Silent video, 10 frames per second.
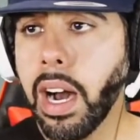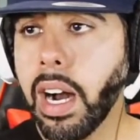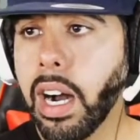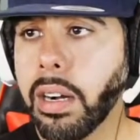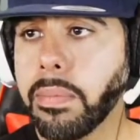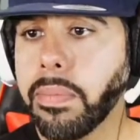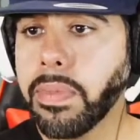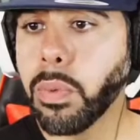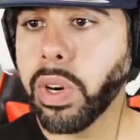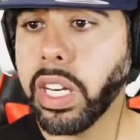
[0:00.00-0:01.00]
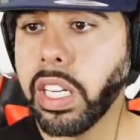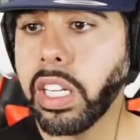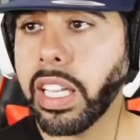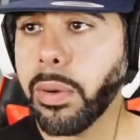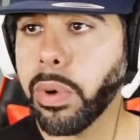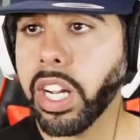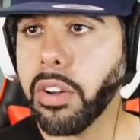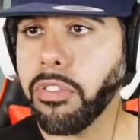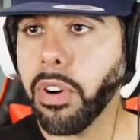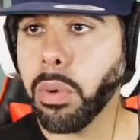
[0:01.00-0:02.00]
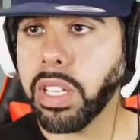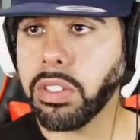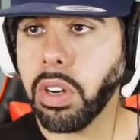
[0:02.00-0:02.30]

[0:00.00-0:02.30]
we're gonna focus